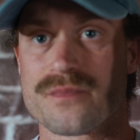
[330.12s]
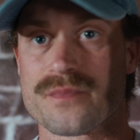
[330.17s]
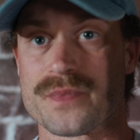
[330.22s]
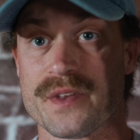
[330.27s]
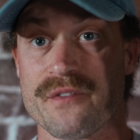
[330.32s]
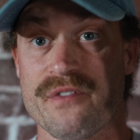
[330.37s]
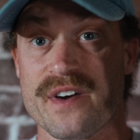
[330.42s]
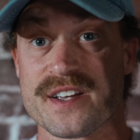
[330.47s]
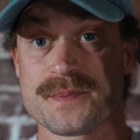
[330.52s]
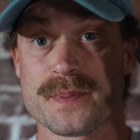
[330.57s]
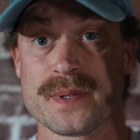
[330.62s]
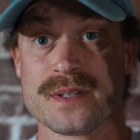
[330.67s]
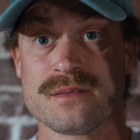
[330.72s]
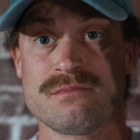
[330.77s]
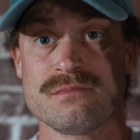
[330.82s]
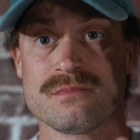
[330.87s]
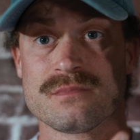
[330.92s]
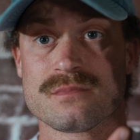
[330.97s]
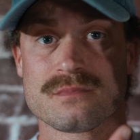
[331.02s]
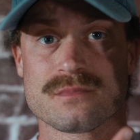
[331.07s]
The Vespid
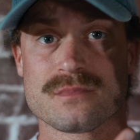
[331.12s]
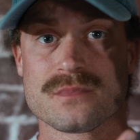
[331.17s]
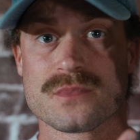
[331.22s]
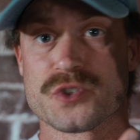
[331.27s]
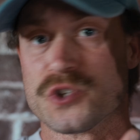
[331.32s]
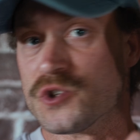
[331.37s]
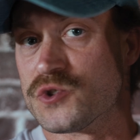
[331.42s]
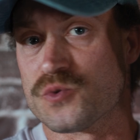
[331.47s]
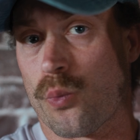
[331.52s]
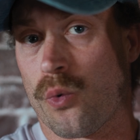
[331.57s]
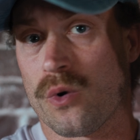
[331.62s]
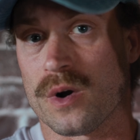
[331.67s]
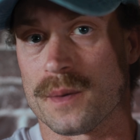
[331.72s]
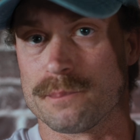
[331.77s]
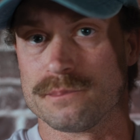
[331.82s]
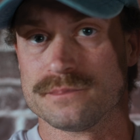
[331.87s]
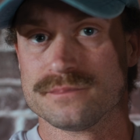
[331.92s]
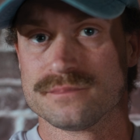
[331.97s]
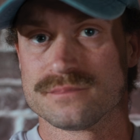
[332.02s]
shoots warm.